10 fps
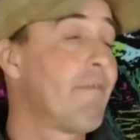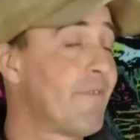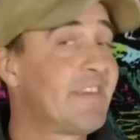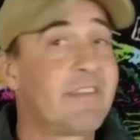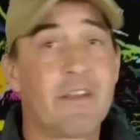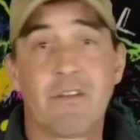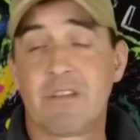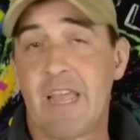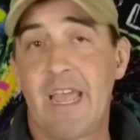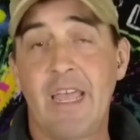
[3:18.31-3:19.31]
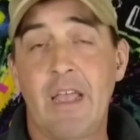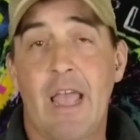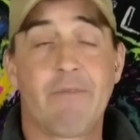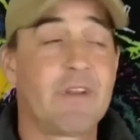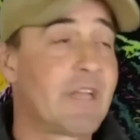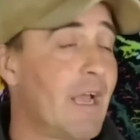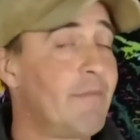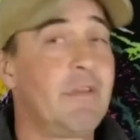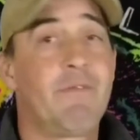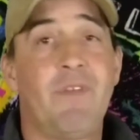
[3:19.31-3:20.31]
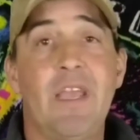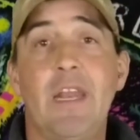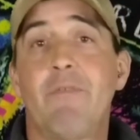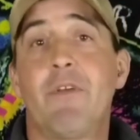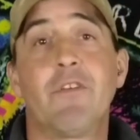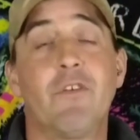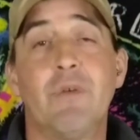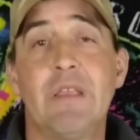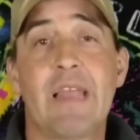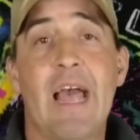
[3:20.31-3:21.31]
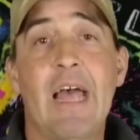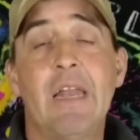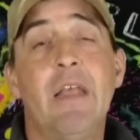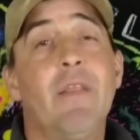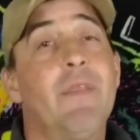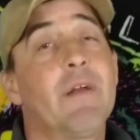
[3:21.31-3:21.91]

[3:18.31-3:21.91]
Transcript: Every single day, every time you feed, if you're doing that,